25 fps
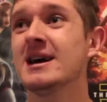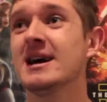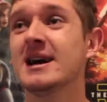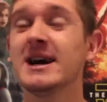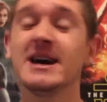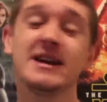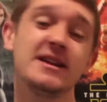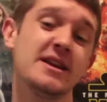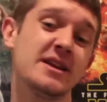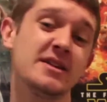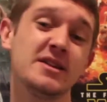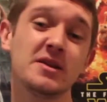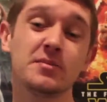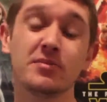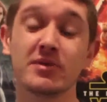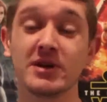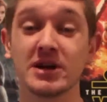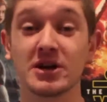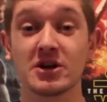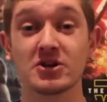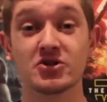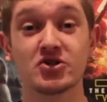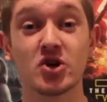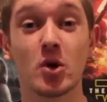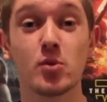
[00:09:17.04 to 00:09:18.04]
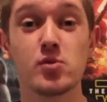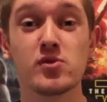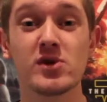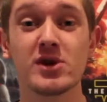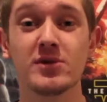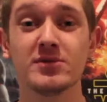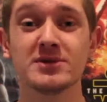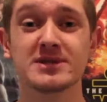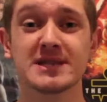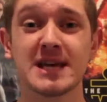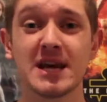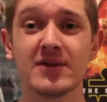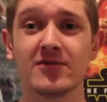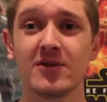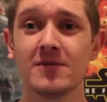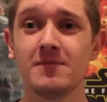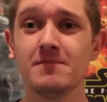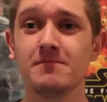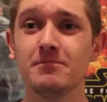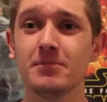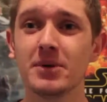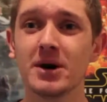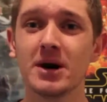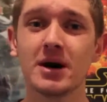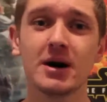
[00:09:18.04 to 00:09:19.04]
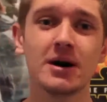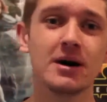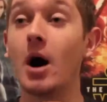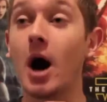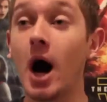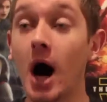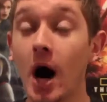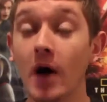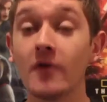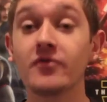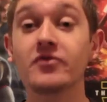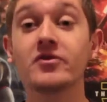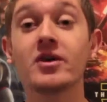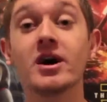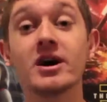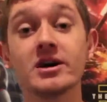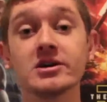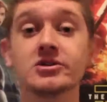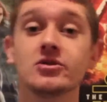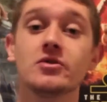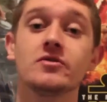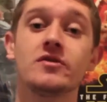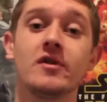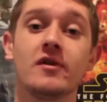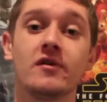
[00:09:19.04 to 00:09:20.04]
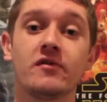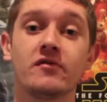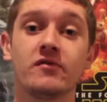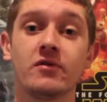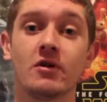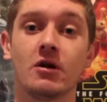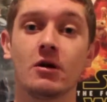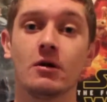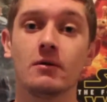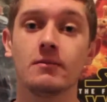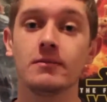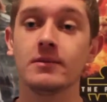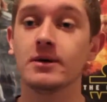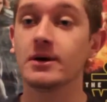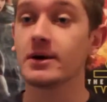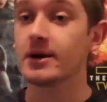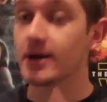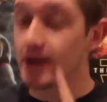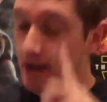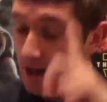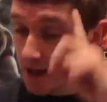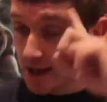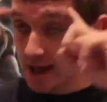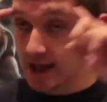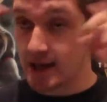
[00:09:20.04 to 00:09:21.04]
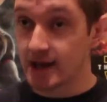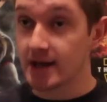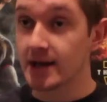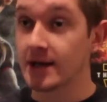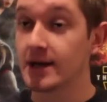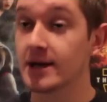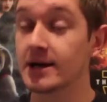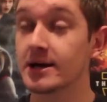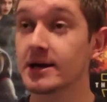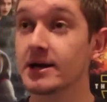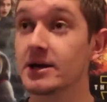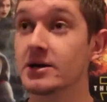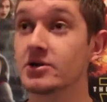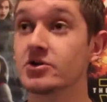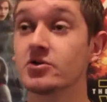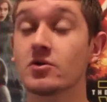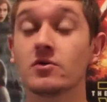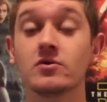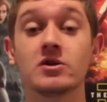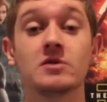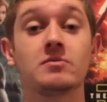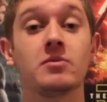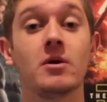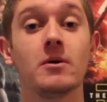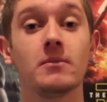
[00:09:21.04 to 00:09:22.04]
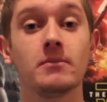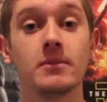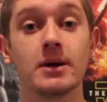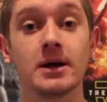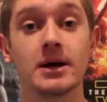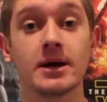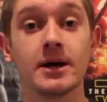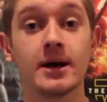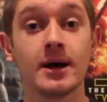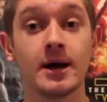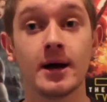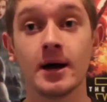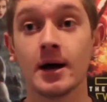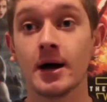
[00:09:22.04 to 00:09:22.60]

He did a pretty good job what he was given, but after I saw this film, it dawned upon me.